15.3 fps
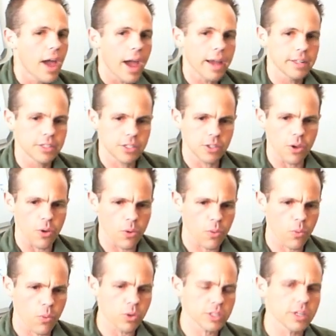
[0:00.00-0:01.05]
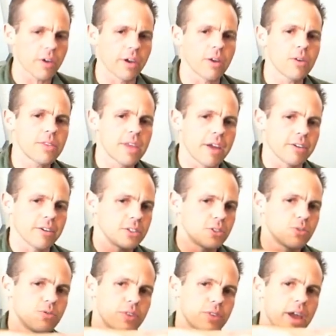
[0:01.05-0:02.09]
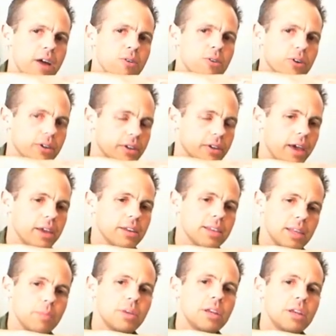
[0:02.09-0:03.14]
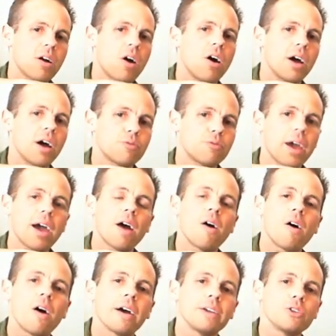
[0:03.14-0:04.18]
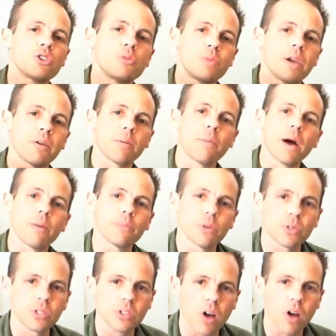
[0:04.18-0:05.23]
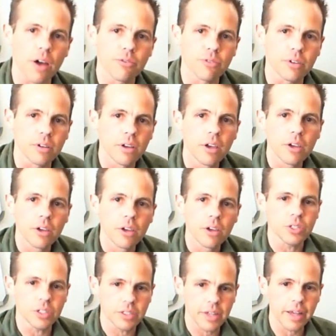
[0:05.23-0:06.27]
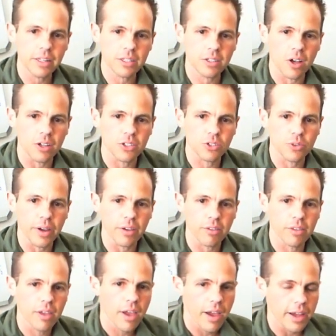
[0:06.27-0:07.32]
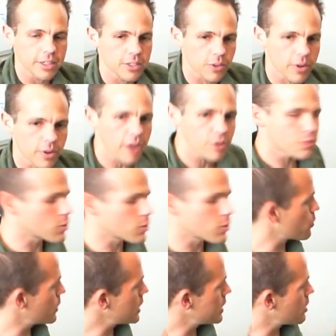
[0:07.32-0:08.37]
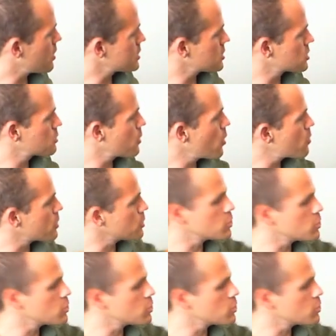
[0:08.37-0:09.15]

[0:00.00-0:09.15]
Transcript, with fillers: And so what's going on there is you've now got a limiting height for how high you should be able to pump your siphon using tensile strength. And so now you've got a really nice experiment.